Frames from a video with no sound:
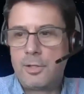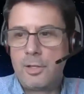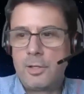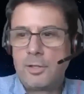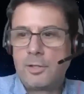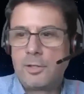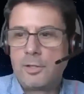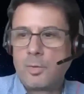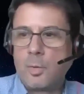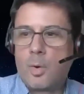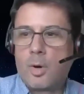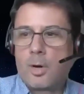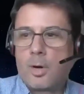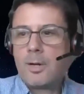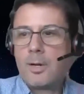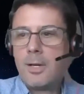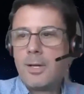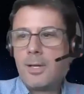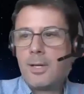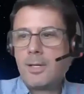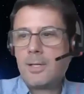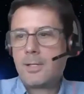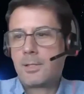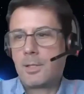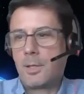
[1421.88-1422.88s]
Sure.
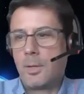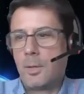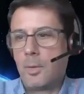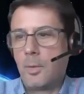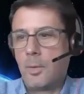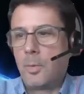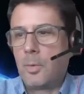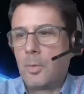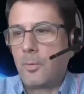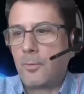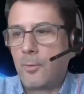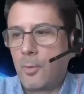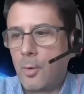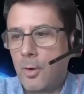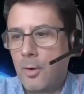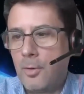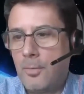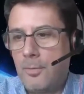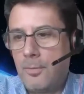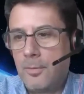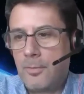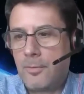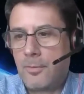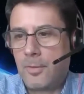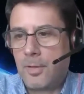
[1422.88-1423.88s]
So
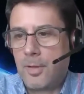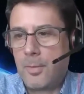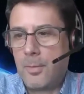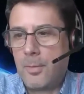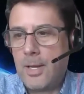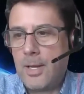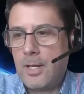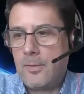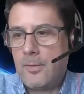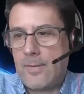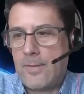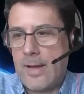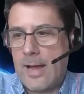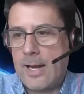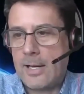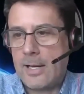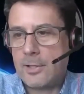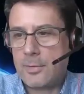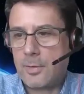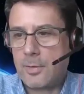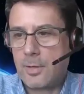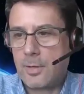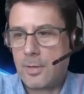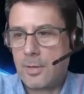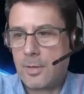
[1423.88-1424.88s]
for the
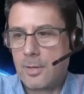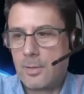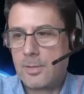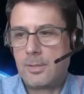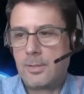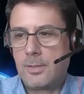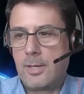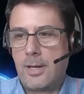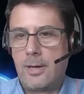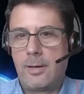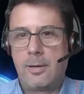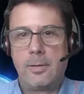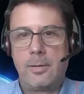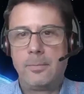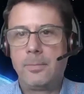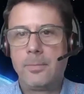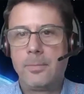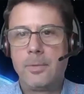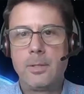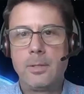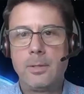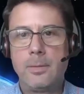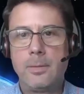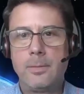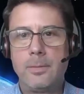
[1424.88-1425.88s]
manufacturers that are
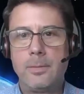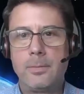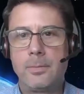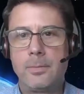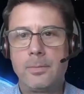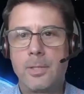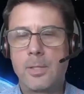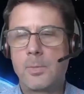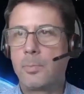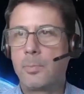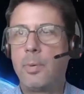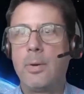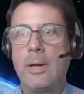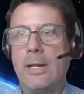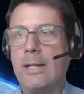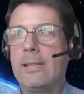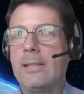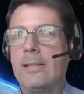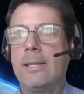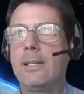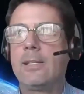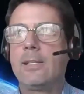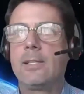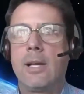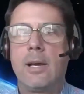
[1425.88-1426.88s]
just putting
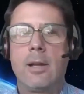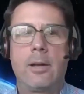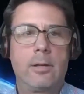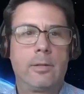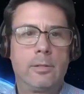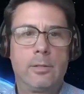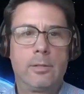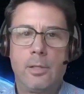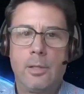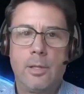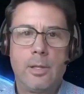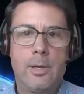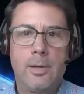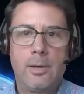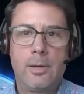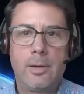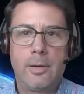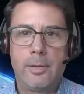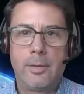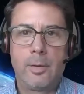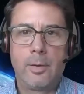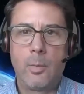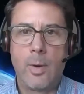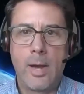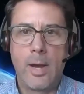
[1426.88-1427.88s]
things out
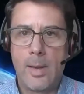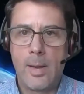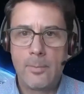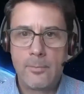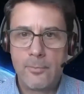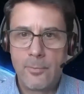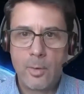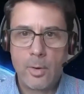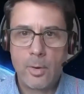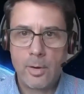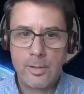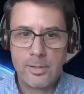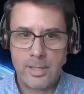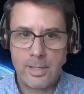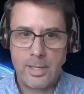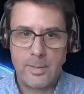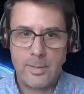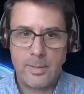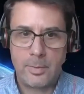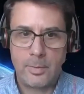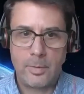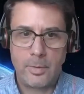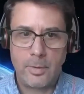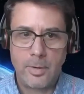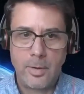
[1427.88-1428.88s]
on the web, for
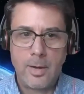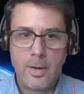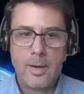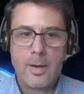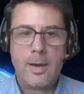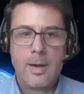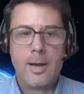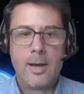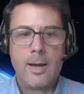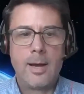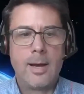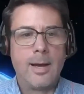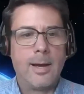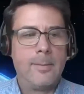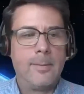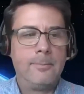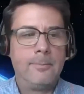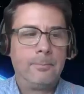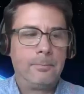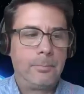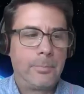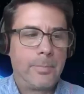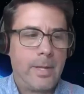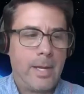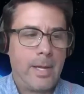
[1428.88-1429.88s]
example,
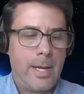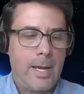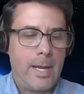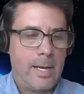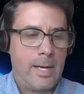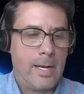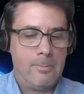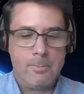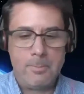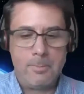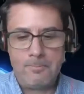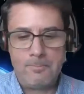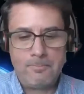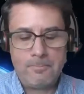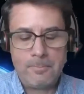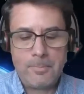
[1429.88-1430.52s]
and